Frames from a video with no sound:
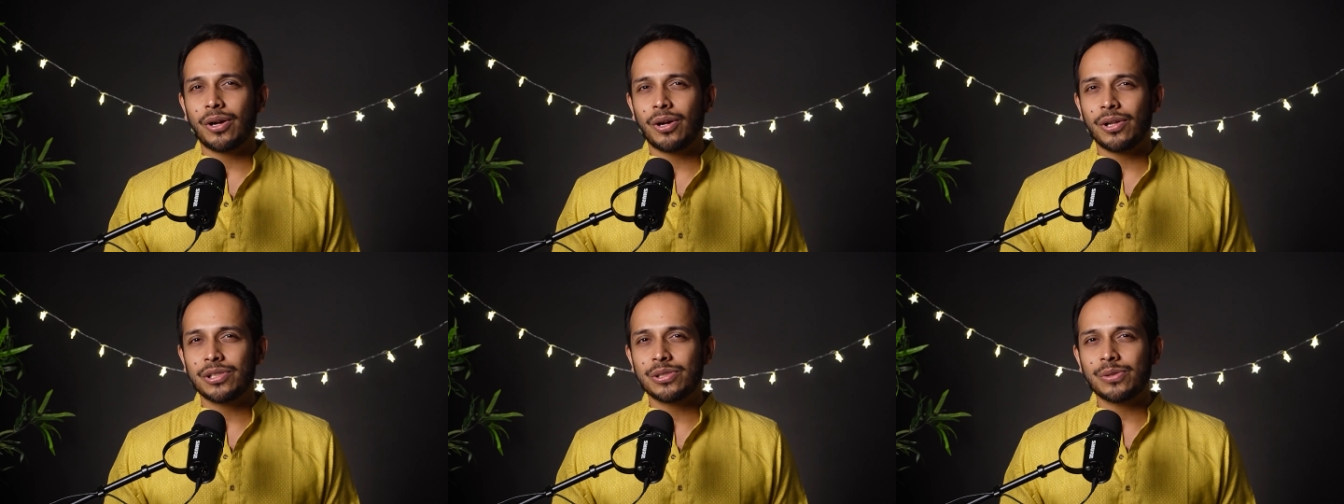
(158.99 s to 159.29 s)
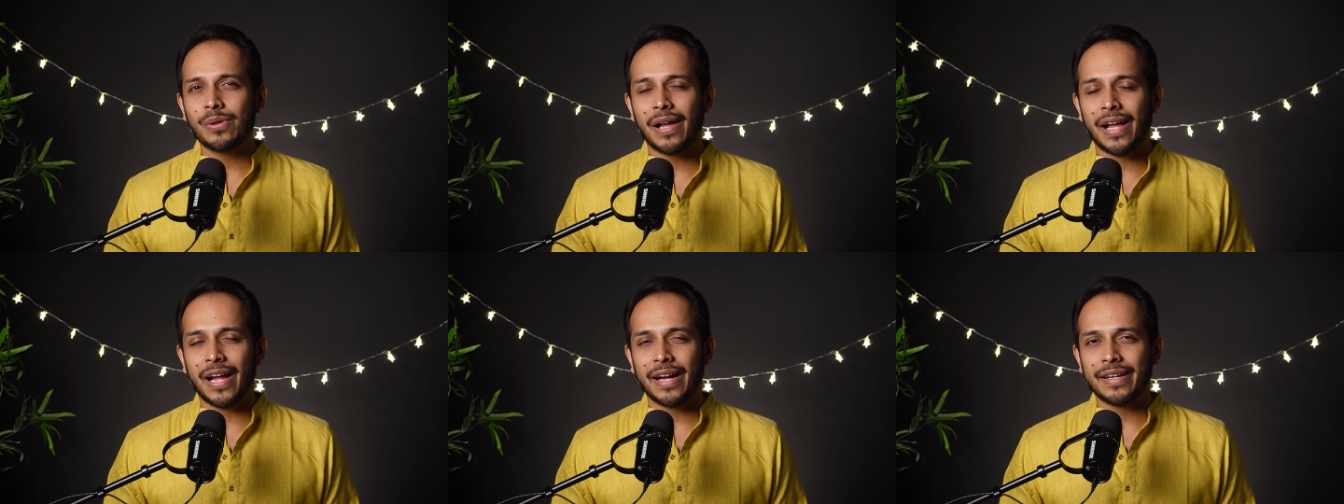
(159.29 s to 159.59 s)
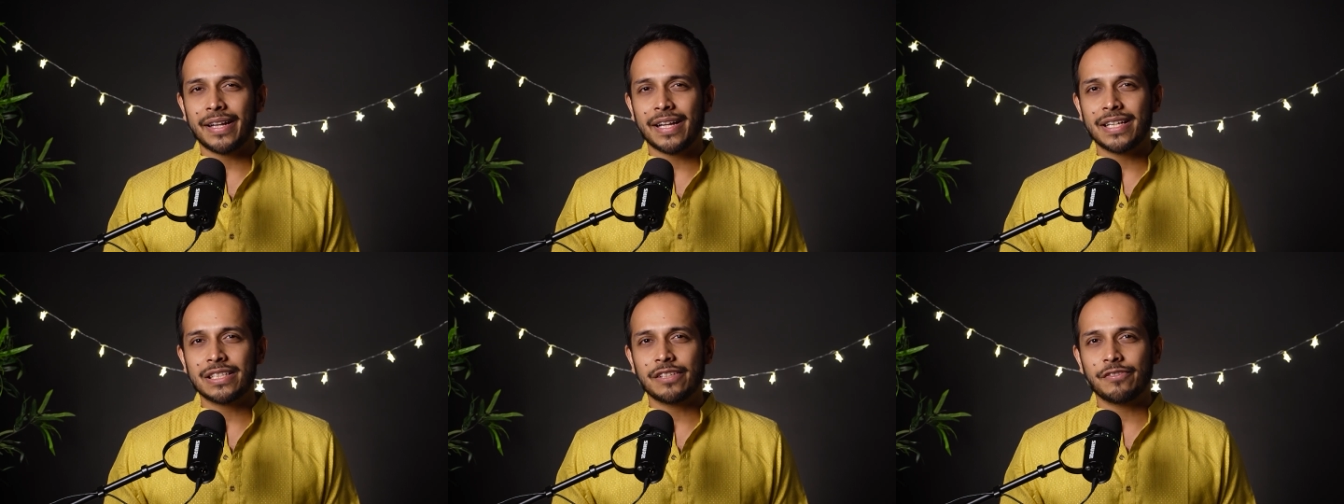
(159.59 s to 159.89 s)
also
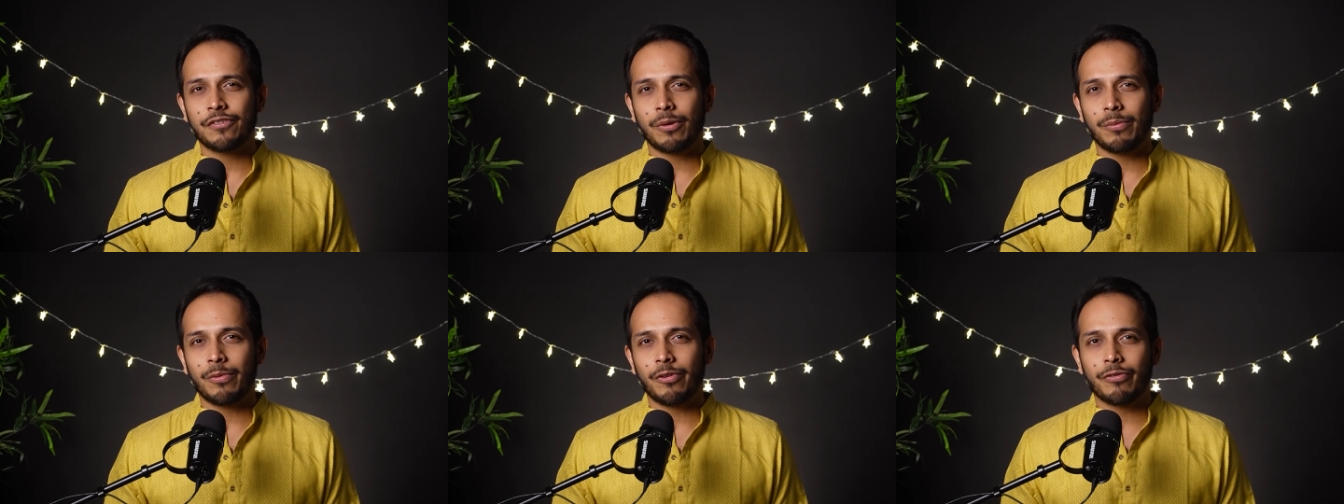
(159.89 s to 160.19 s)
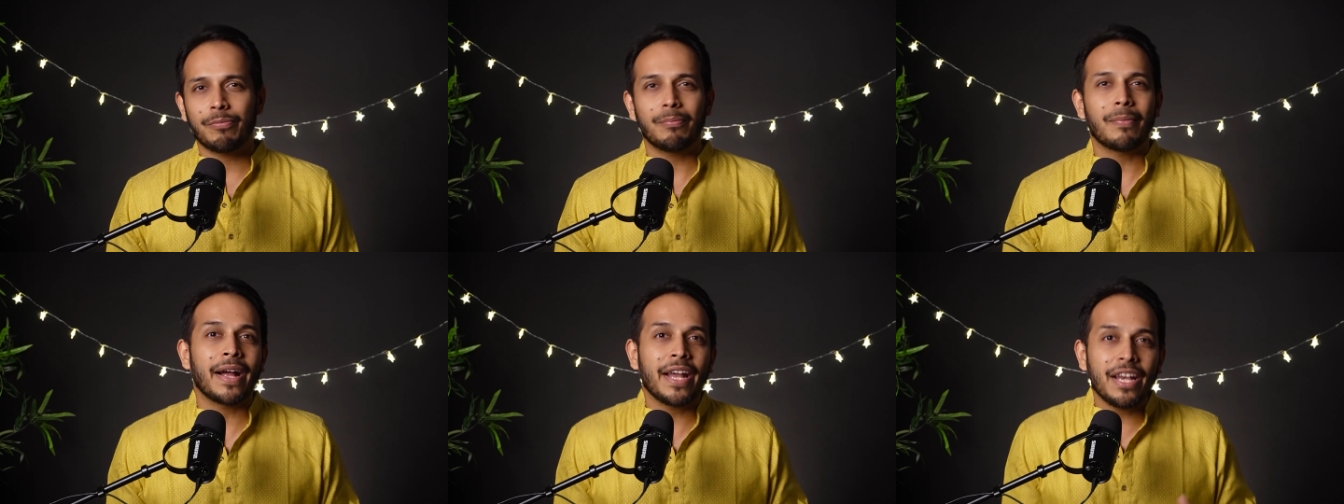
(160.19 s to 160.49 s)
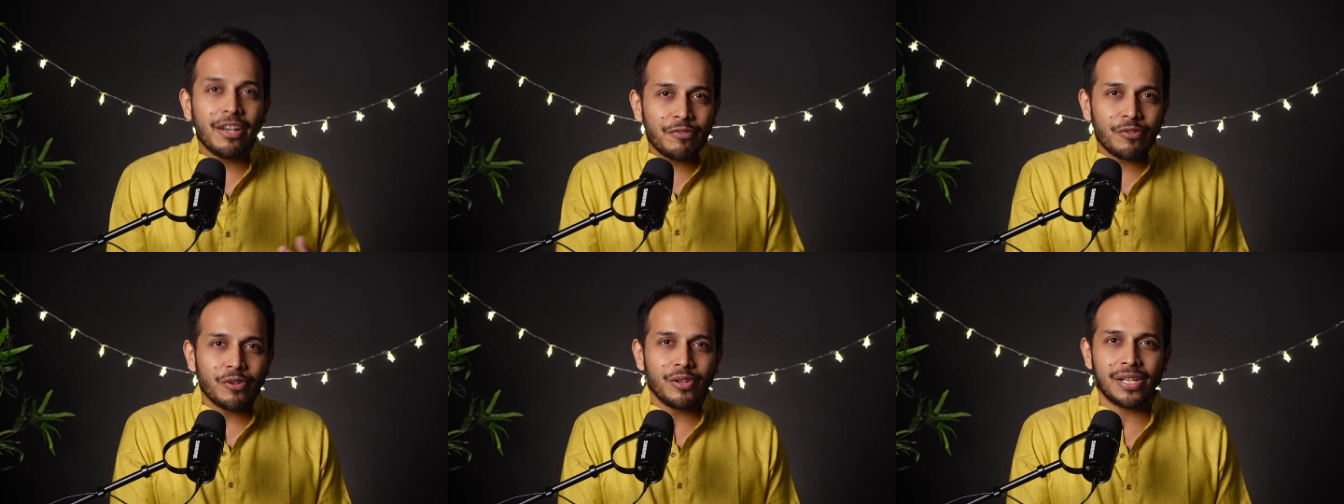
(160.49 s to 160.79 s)
act as a form of
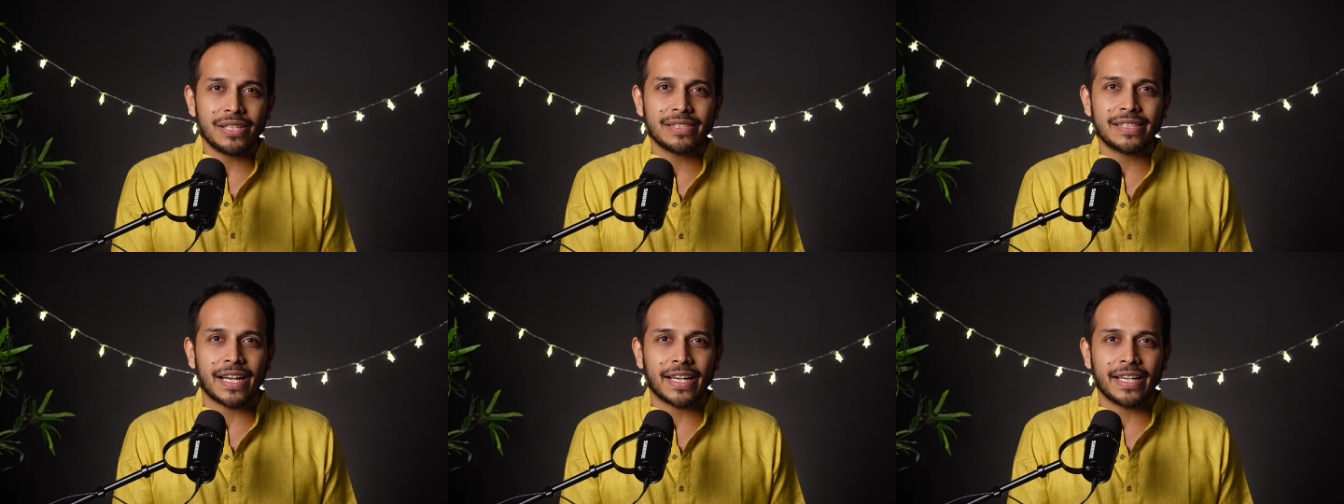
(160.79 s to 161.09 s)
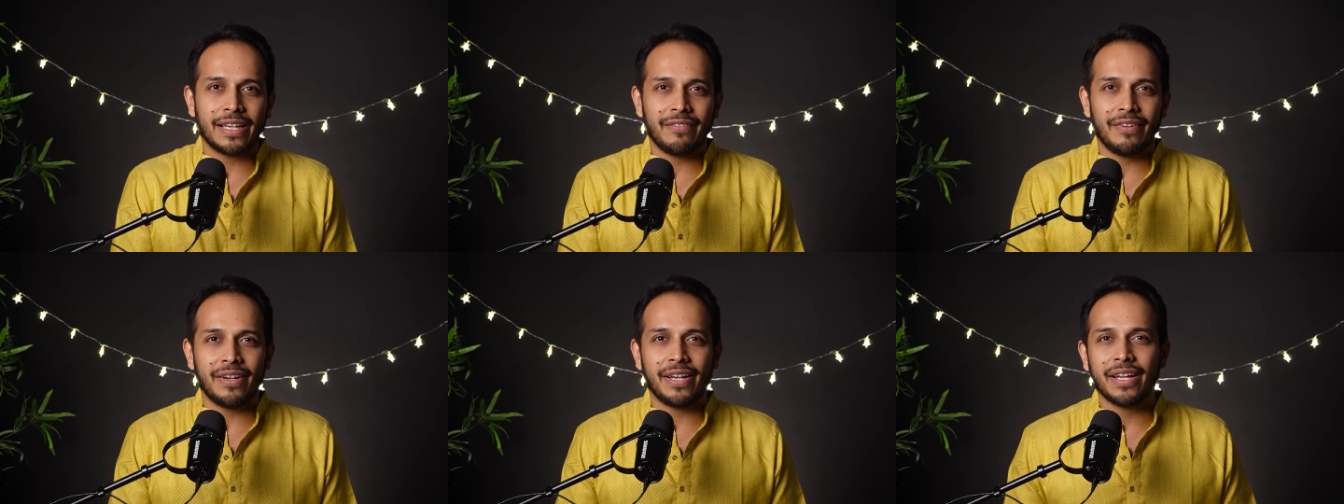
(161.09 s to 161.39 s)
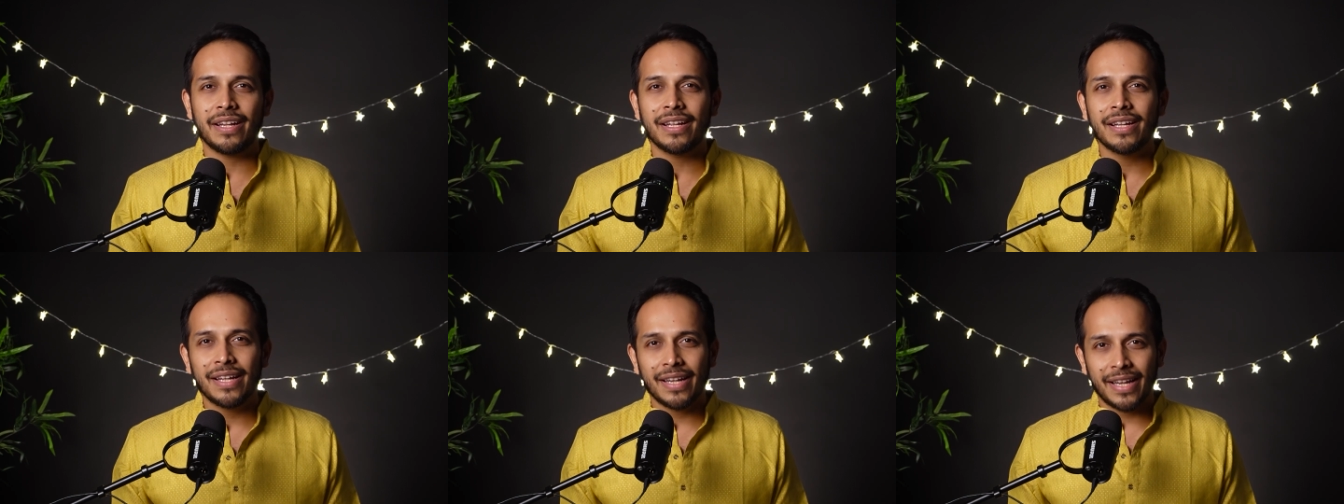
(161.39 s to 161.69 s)
mindfulness
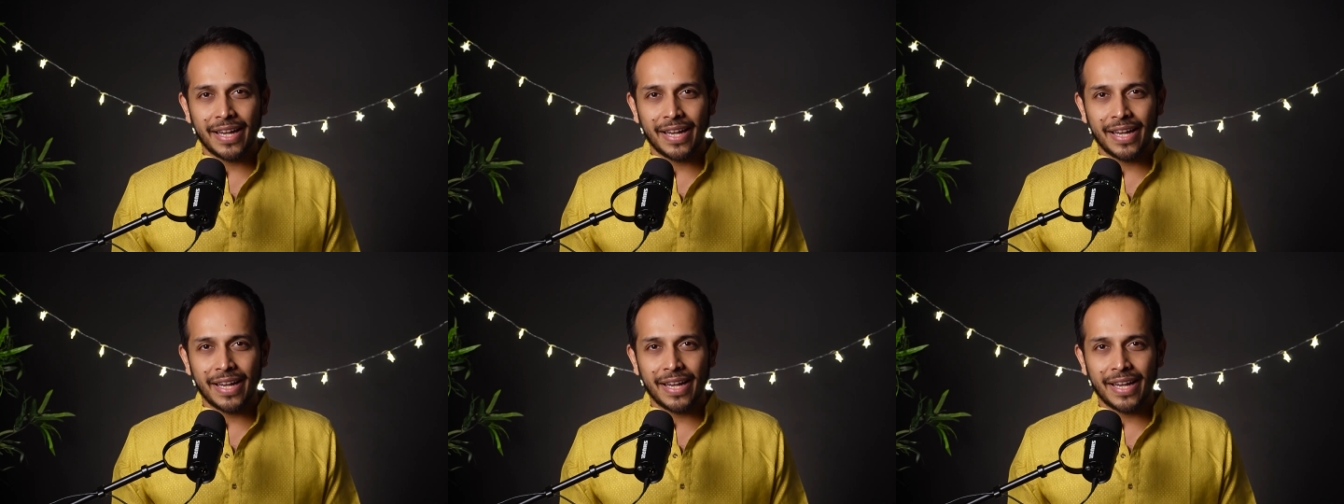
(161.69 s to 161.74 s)
activity.